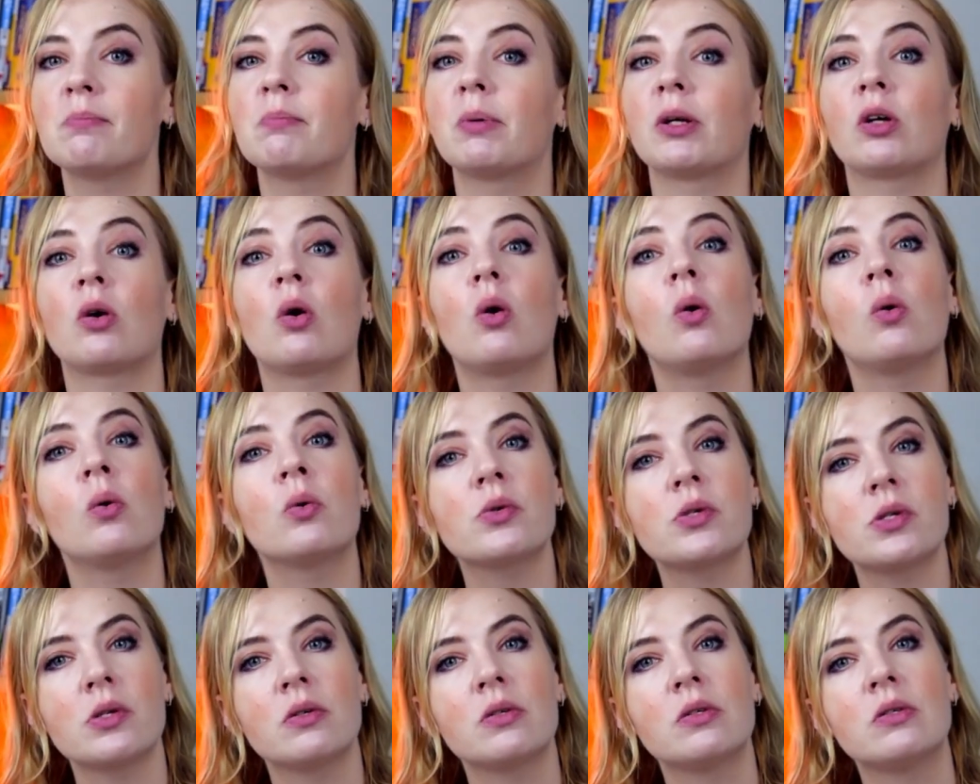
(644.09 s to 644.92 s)
but
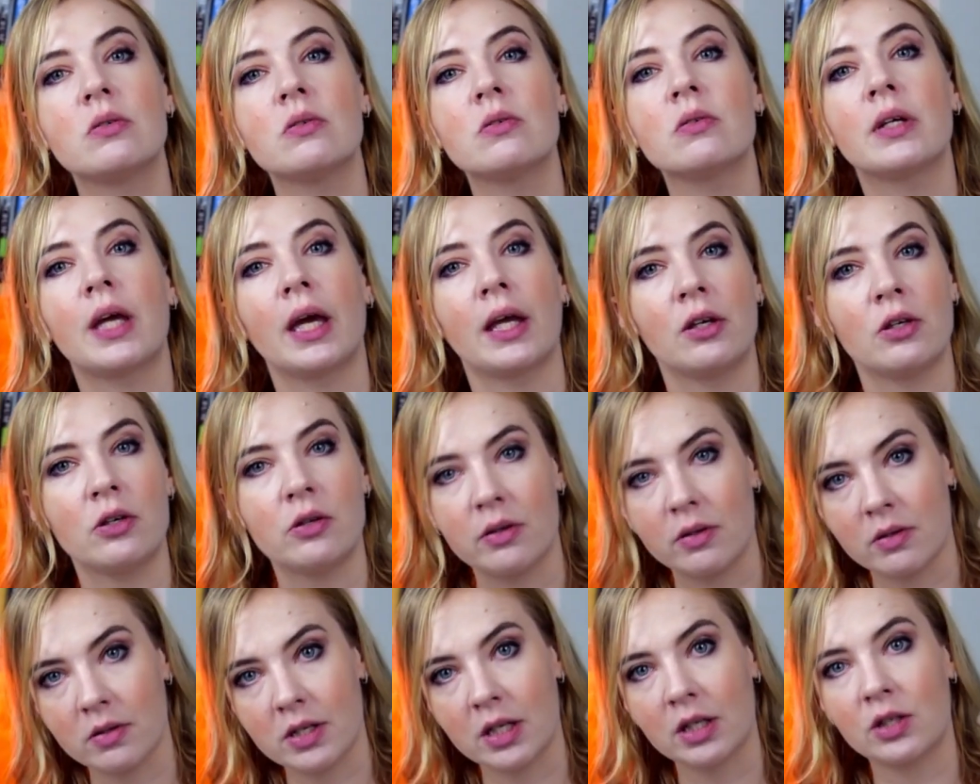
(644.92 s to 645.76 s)
also you can
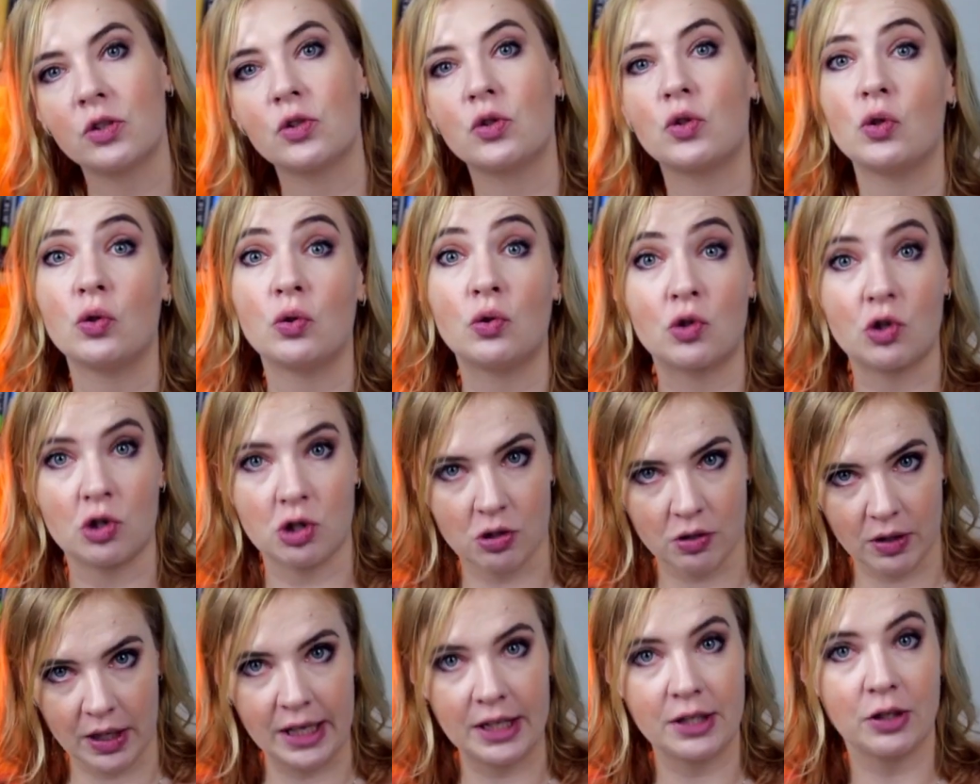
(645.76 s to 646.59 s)
use it to
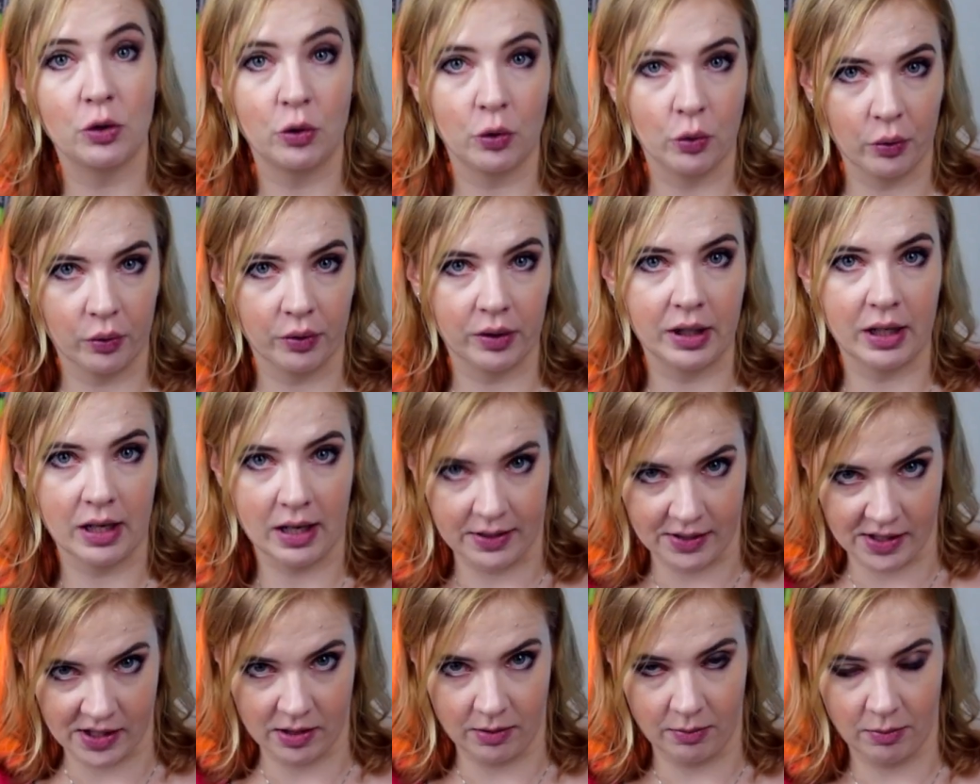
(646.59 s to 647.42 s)
train your
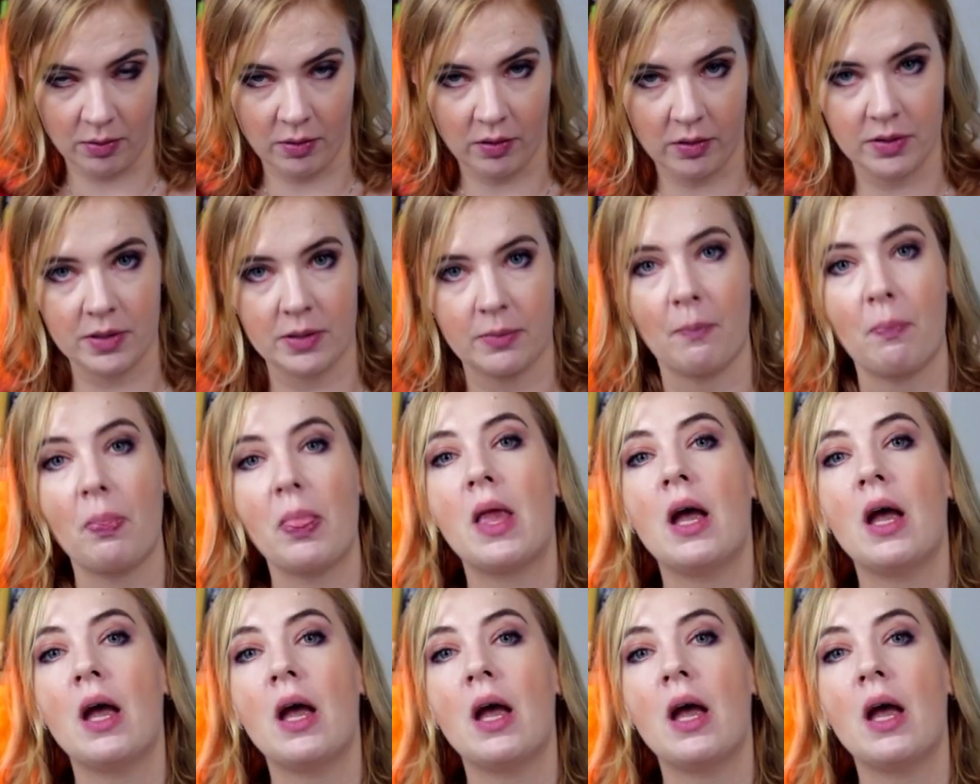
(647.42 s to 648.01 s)
customers.